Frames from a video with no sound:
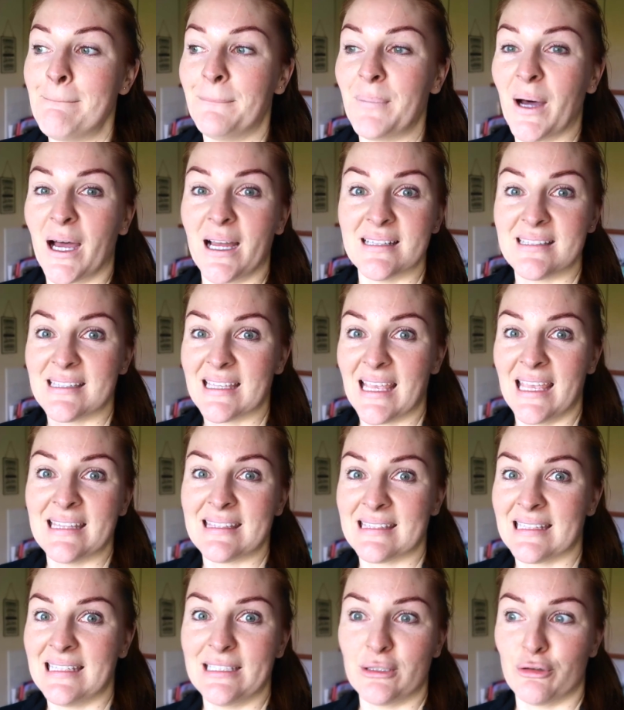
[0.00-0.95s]
but
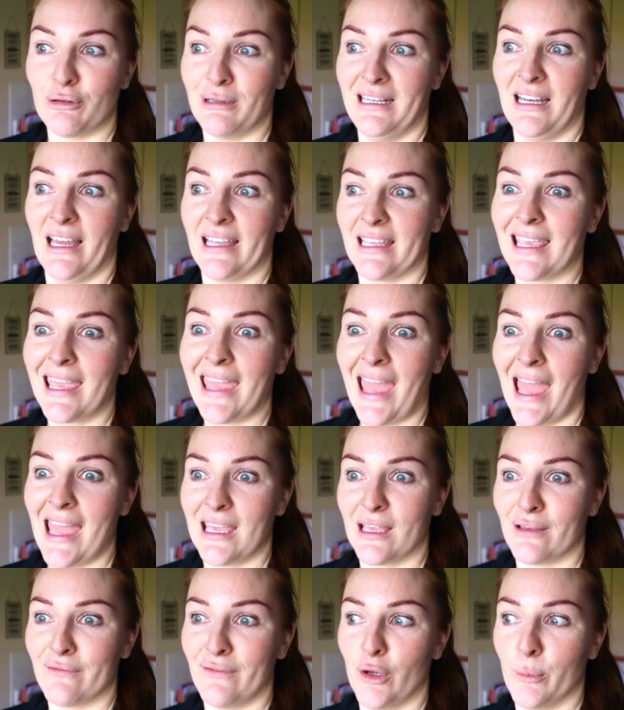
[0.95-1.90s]
it's literally like a
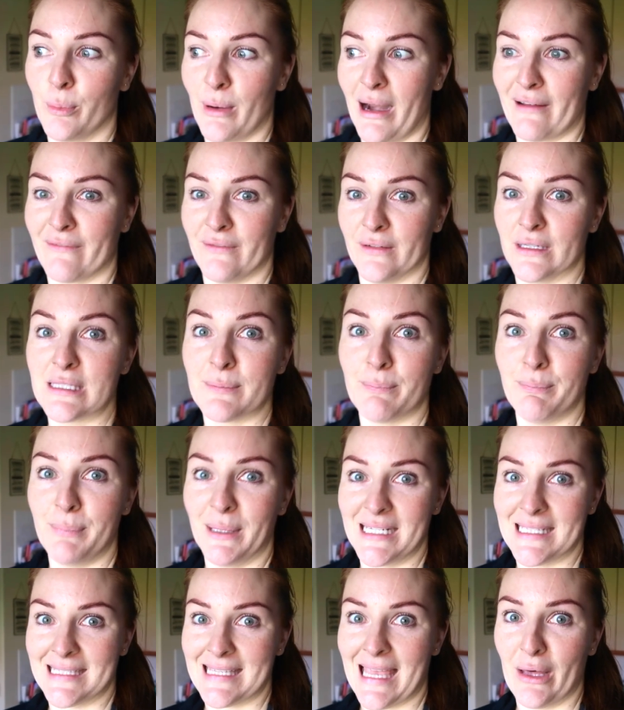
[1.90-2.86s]
cake for your breakfast,
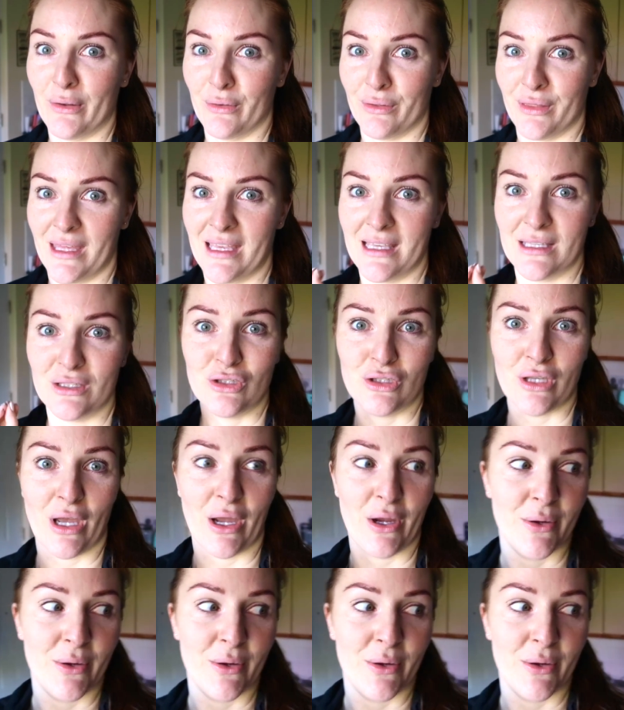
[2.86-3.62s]
but it's healthy. So